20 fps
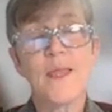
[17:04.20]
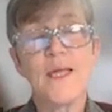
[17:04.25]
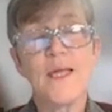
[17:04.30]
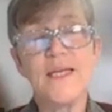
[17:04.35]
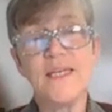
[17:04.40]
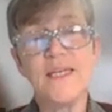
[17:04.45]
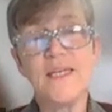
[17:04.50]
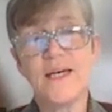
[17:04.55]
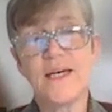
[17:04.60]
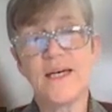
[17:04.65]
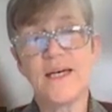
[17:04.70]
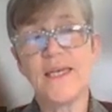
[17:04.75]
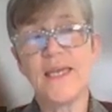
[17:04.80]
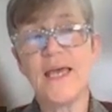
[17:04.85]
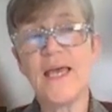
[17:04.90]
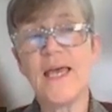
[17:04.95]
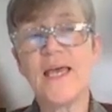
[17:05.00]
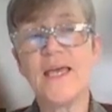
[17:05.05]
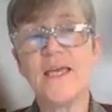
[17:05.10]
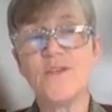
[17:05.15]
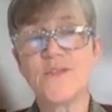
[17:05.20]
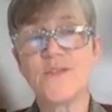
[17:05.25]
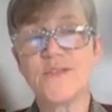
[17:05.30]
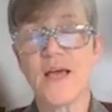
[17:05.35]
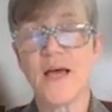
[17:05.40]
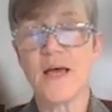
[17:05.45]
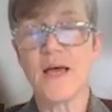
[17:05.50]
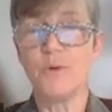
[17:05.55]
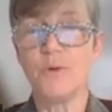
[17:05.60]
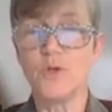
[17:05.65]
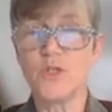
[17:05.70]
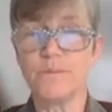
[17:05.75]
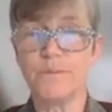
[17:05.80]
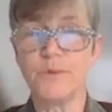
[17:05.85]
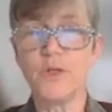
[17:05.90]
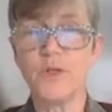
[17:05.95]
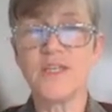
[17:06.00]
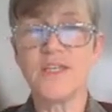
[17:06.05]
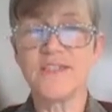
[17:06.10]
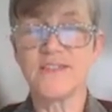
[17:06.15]
in 9a, you say, I bought a
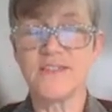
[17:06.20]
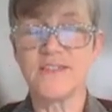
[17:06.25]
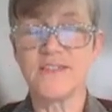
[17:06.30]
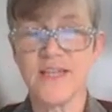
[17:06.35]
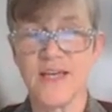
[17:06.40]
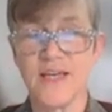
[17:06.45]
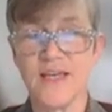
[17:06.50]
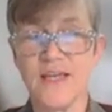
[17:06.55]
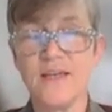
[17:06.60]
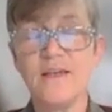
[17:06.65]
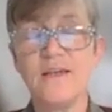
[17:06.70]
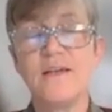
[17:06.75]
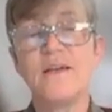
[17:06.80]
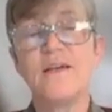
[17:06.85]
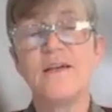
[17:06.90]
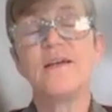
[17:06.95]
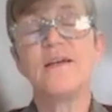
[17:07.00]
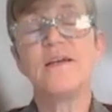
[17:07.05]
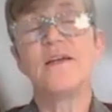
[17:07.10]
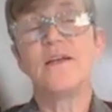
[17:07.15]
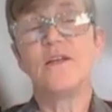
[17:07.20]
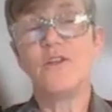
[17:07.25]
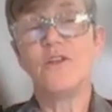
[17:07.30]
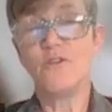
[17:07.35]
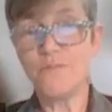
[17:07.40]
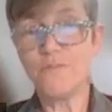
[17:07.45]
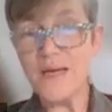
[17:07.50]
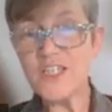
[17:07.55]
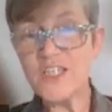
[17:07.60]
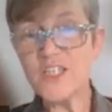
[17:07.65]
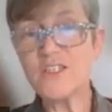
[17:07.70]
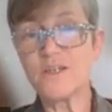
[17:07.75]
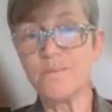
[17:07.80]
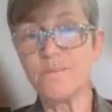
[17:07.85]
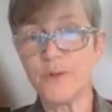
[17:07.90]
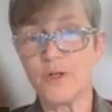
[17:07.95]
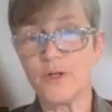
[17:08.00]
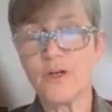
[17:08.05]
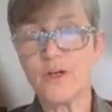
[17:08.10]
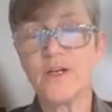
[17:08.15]
book yesterday, You've mentioned a
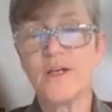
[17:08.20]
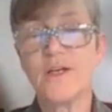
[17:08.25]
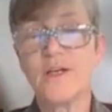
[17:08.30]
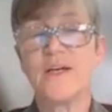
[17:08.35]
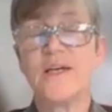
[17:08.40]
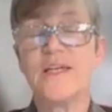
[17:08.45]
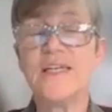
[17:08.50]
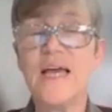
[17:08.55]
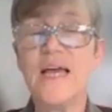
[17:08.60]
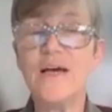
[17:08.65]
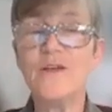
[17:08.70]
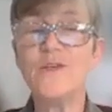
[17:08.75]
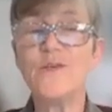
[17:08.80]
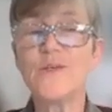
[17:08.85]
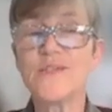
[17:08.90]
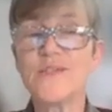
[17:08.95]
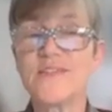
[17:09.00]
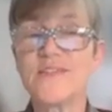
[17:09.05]
book, and now you can